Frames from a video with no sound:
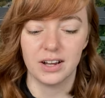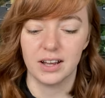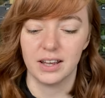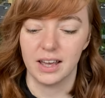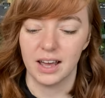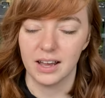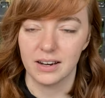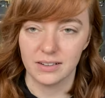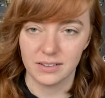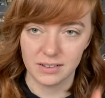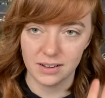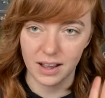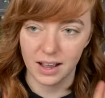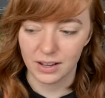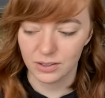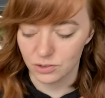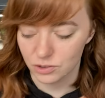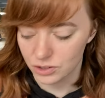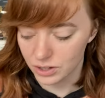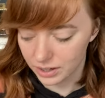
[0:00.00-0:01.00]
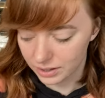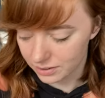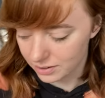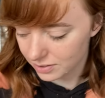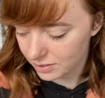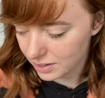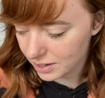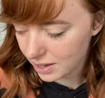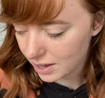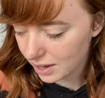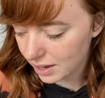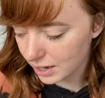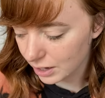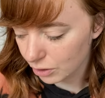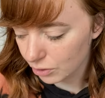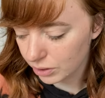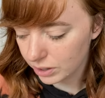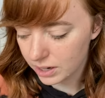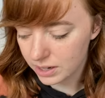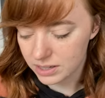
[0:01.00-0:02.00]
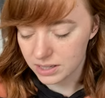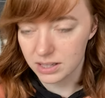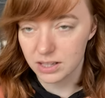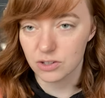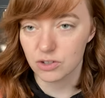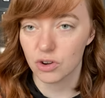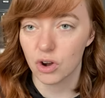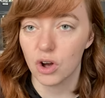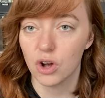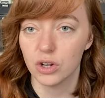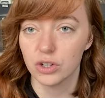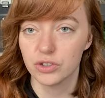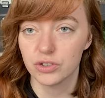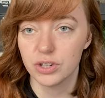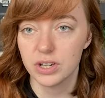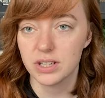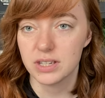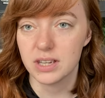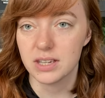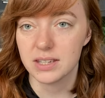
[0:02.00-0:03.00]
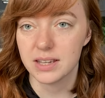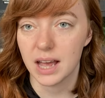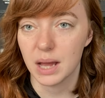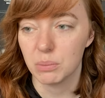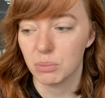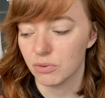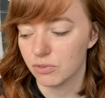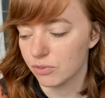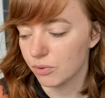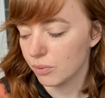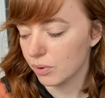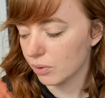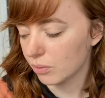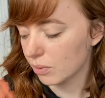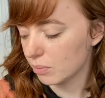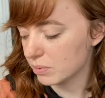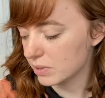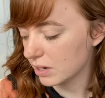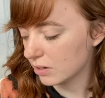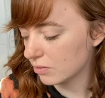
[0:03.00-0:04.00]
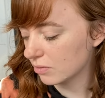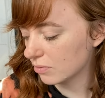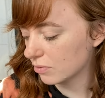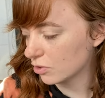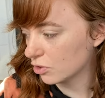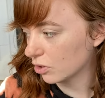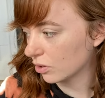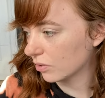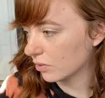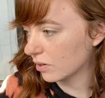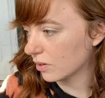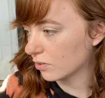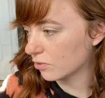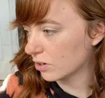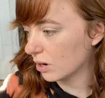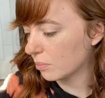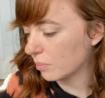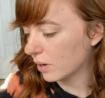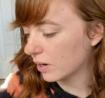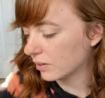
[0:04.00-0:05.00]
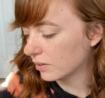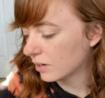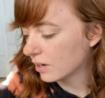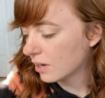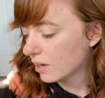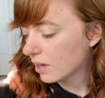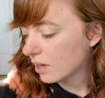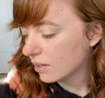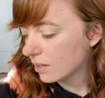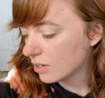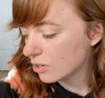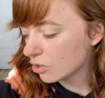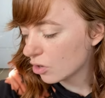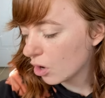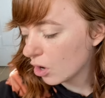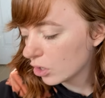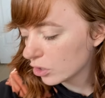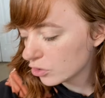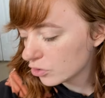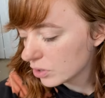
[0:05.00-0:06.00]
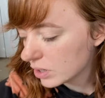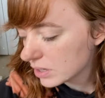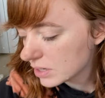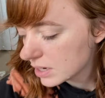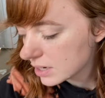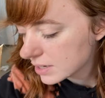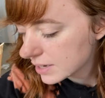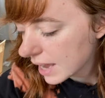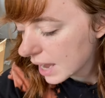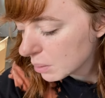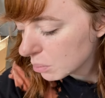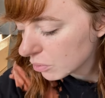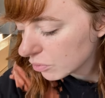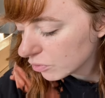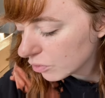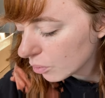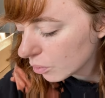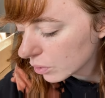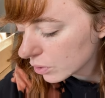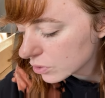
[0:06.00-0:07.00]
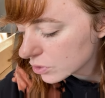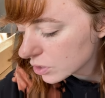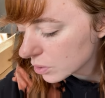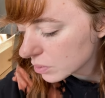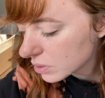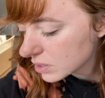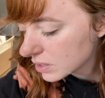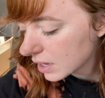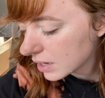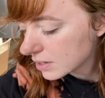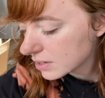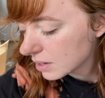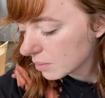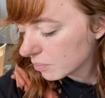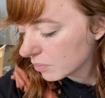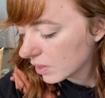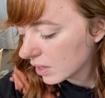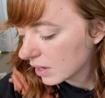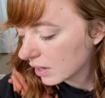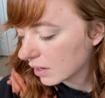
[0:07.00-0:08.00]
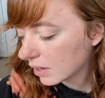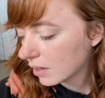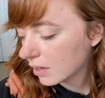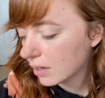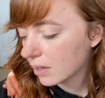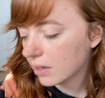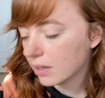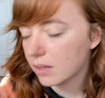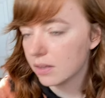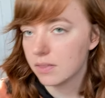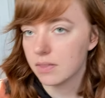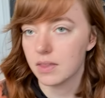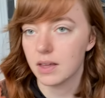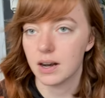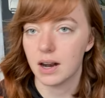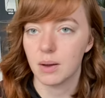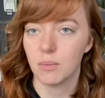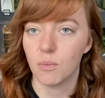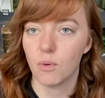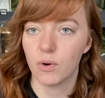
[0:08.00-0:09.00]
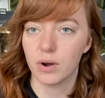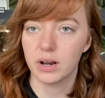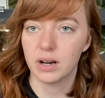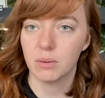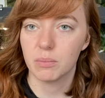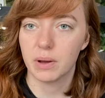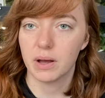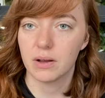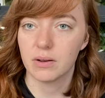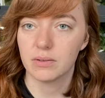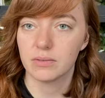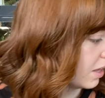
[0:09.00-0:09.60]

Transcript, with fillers: Again, I checked the uh, ingredients and these are all treats he's had before. Whoops, I shook the tripod. These are all treats he's had before, so it's not something that I'm worried about.